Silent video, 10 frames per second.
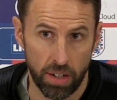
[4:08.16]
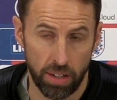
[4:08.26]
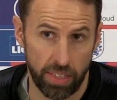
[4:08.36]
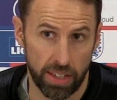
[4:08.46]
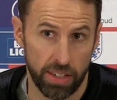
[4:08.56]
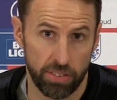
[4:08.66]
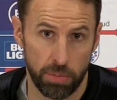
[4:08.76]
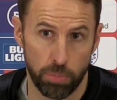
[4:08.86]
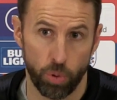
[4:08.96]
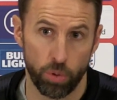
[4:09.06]
I think it's
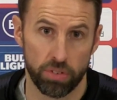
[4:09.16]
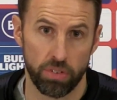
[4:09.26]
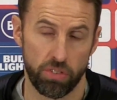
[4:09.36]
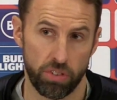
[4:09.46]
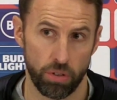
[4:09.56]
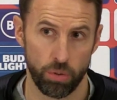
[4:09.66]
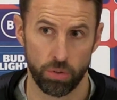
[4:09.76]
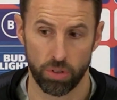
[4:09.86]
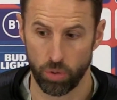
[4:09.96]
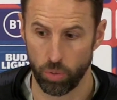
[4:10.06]
important
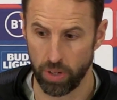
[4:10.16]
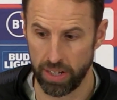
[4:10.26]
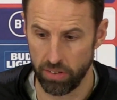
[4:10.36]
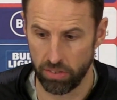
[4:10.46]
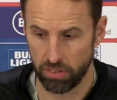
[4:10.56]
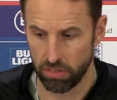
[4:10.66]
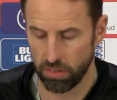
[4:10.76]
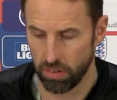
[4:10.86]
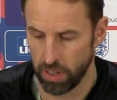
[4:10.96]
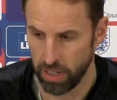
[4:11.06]
to always
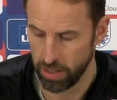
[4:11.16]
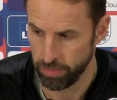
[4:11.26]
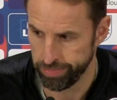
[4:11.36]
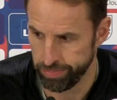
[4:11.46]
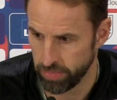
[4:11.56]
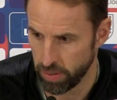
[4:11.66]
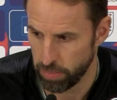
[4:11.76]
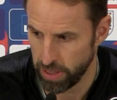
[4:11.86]
um,